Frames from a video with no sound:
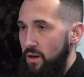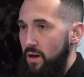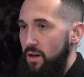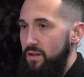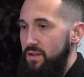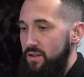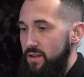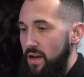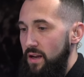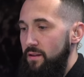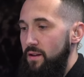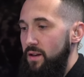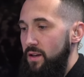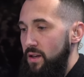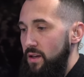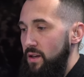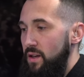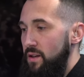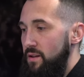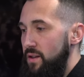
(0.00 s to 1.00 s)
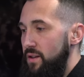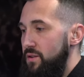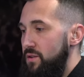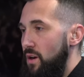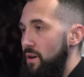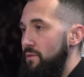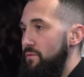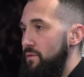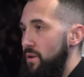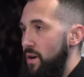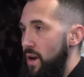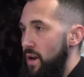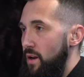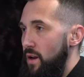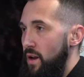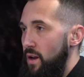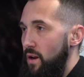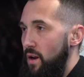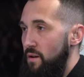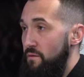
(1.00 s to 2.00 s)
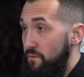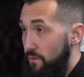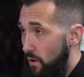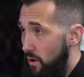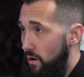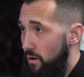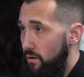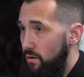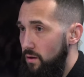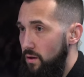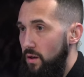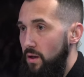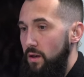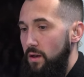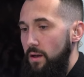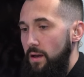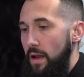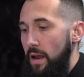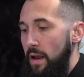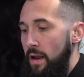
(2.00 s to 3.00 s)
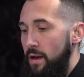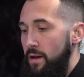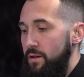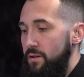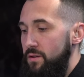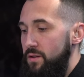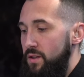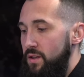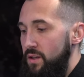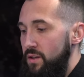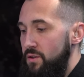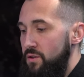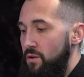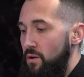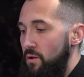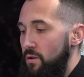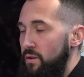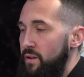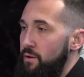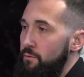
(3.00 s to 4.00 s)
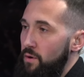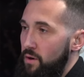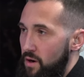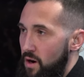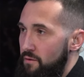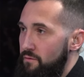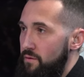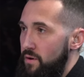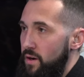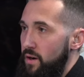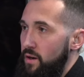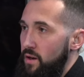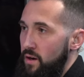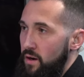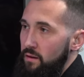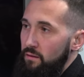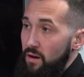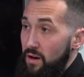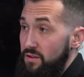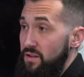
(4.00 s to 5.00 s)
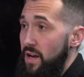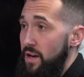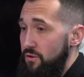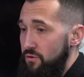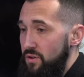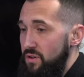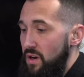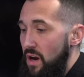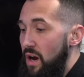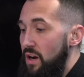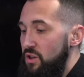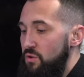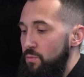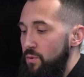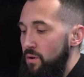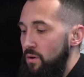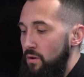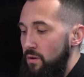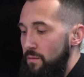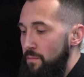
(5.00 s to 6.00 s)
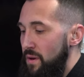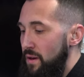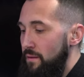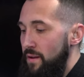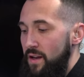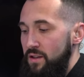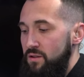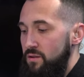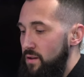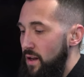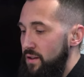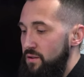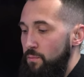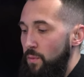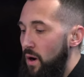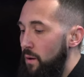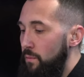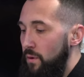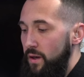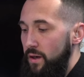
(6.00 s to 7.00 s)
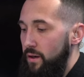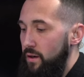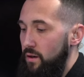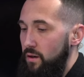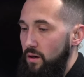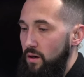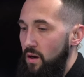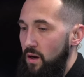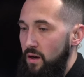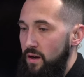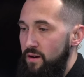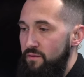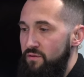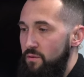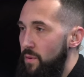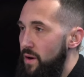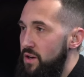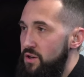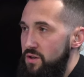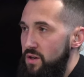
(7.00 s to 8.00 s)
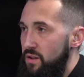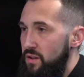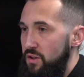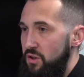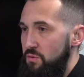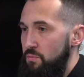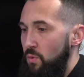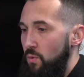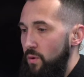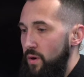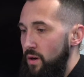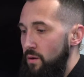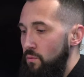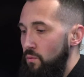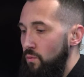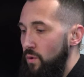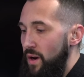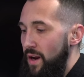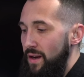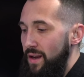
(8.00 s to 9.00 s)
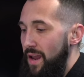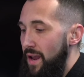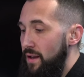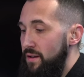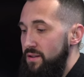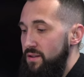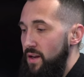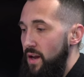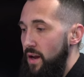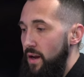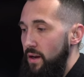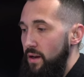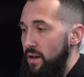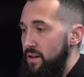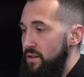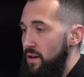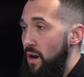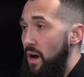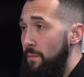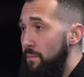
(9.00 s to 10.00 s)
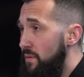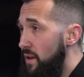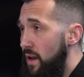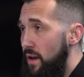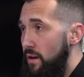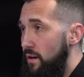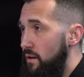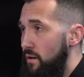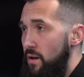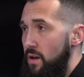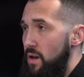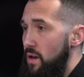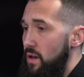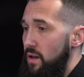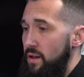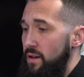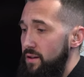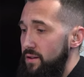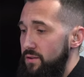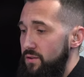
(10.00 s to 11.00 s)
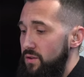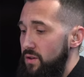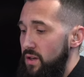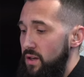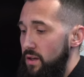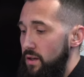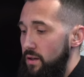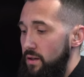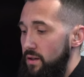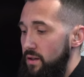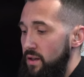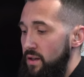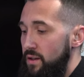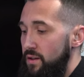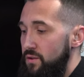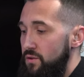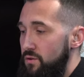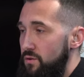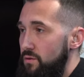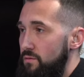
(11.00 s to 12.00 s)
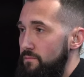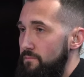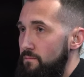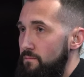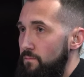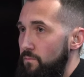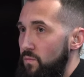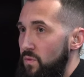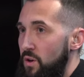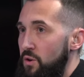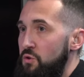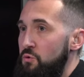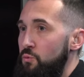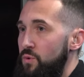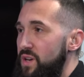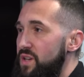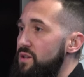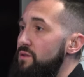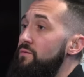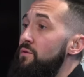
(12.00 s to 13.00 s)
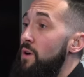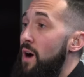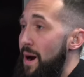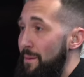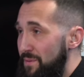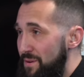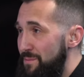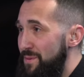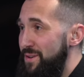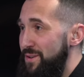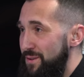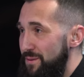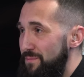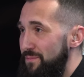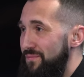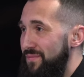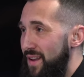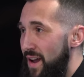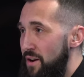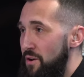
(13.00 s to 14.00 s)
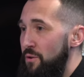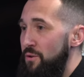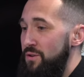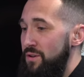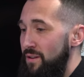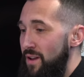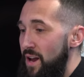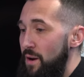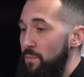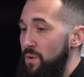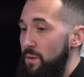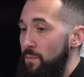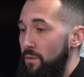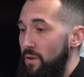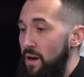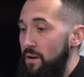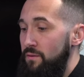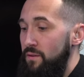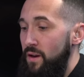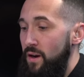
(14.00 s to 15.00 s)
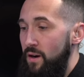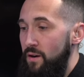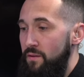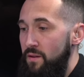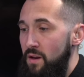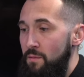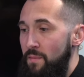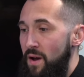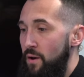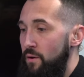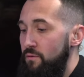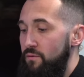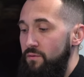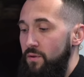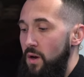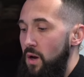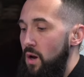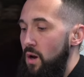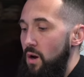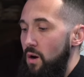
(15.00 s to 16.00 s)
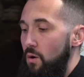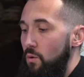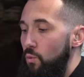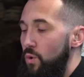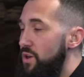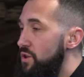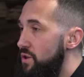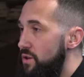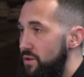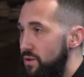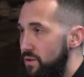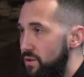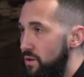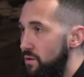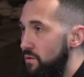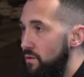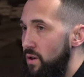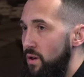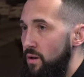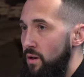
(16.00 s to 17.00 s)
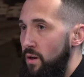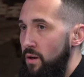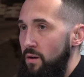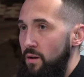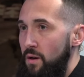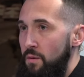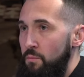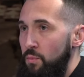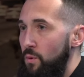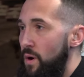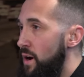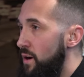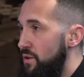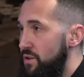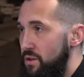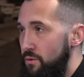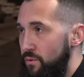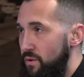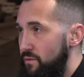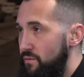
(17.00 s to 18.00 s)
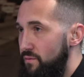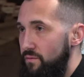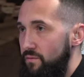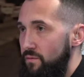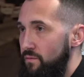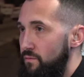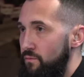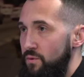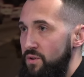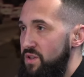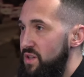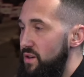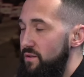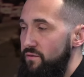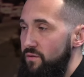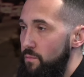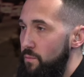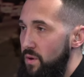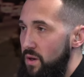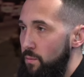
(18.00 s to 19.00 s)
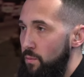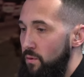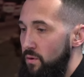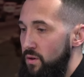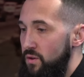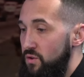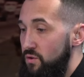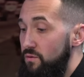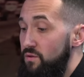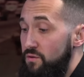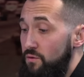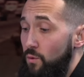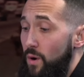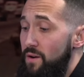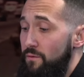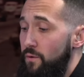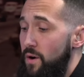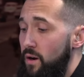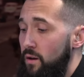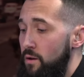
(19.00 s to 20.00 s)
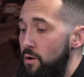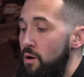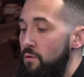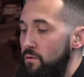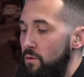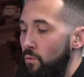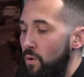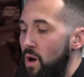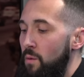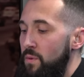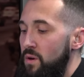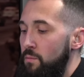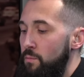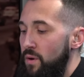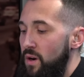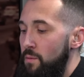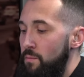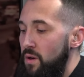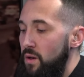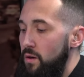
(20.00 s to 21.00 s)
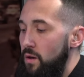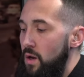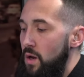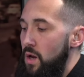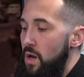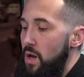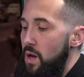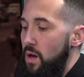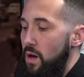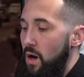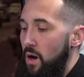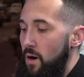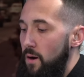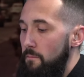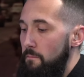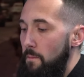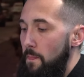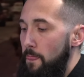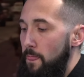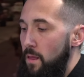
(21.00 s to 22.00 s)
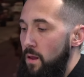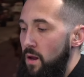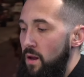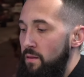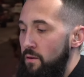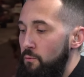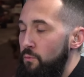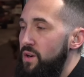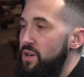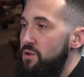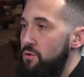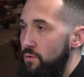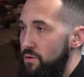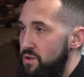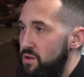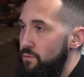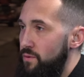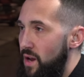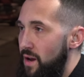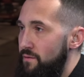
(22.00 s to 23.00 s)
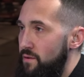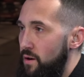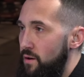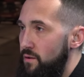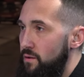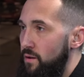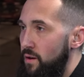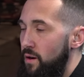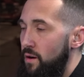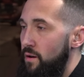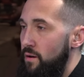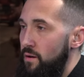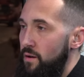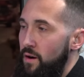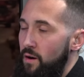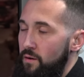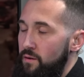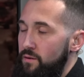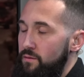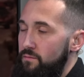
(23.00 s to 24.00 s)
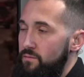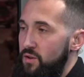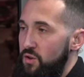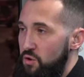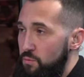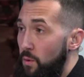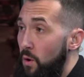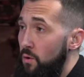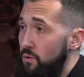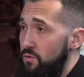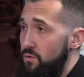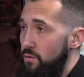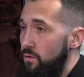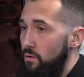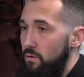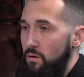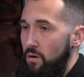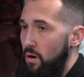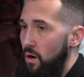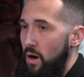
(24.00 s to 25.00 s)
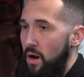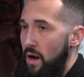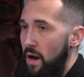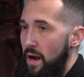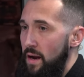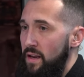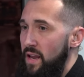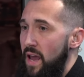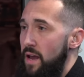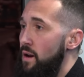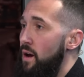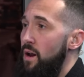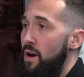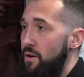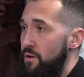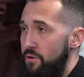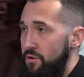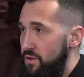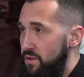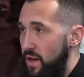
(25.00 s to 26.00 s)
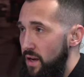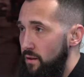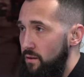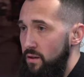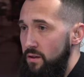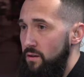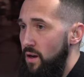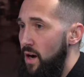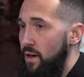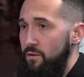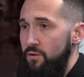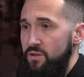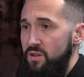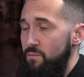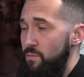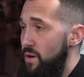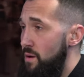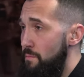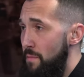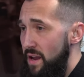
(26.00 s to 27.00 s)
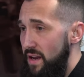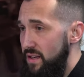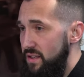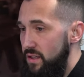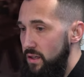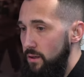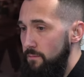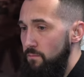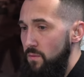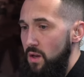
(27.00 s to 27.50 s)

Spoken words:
said, that he did suffer a fall, and he is currently recovering in a Los Angeles hospital. I mean, that's public information at this point. What I can say as an update is there's reason for optimism. I know there's a lot of people out there. The amount of wishes and prayers that we've received from people is quite frankly overwhelming. But I mean, and the resources we have at our disposal, I cannot understate. The doctors have been amazing.